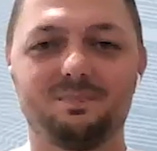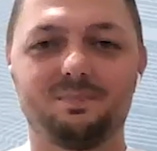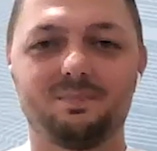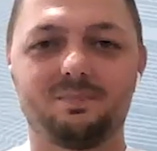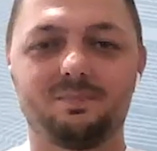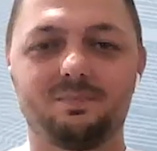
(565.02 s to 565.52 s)

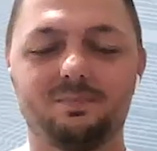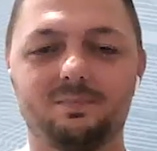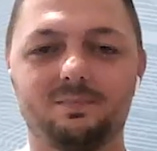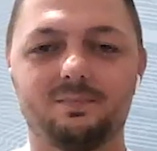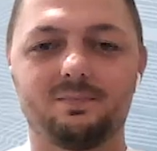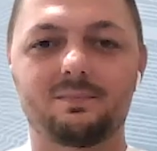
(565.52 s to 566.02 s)

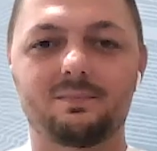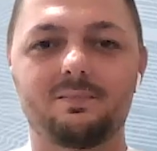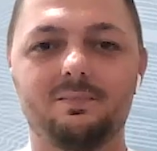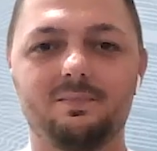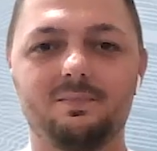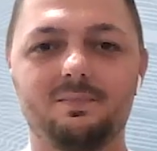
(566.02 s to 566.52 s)

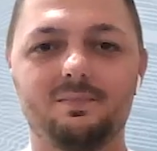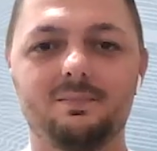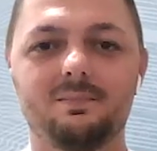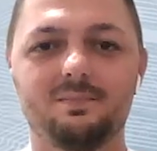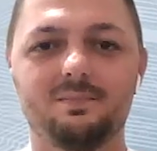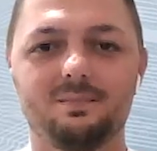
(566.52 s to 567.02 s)

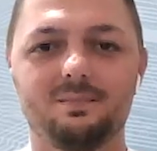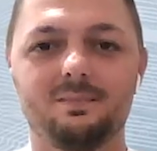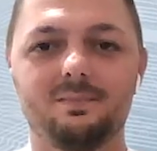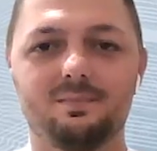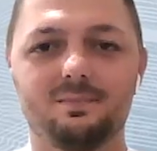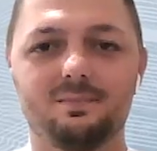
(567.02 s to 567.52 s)

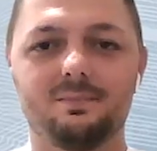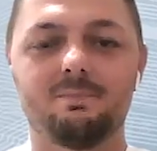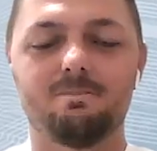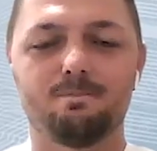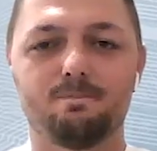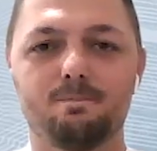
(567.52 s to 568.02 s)

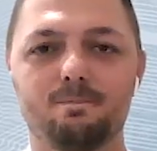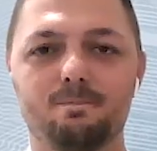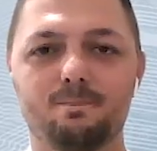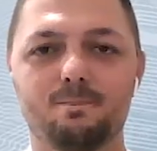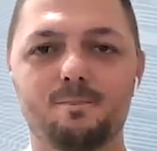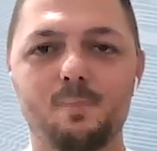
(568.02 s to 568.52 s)

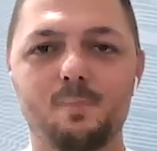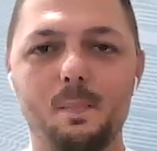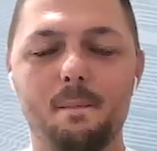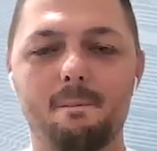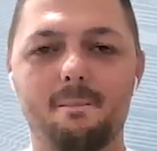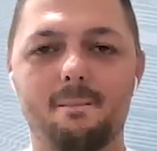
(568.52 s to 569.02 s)

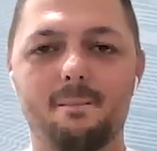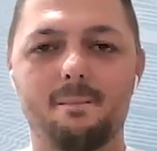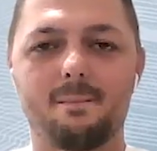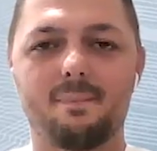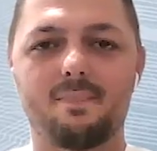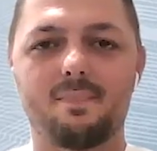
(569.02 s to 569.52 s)

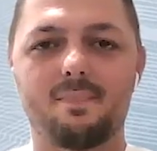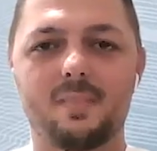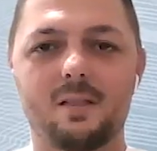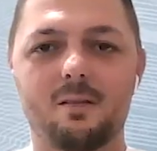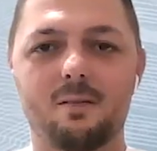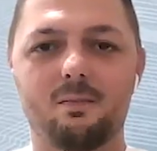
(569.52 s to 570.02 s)

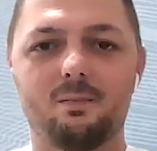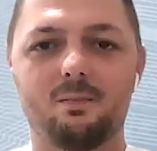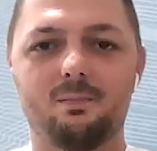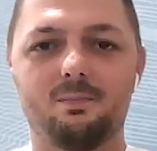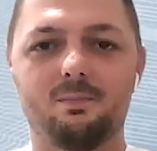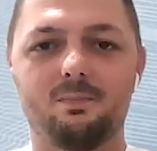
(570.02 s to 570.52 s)

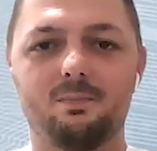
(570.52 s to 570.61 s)
The person shown says nothing.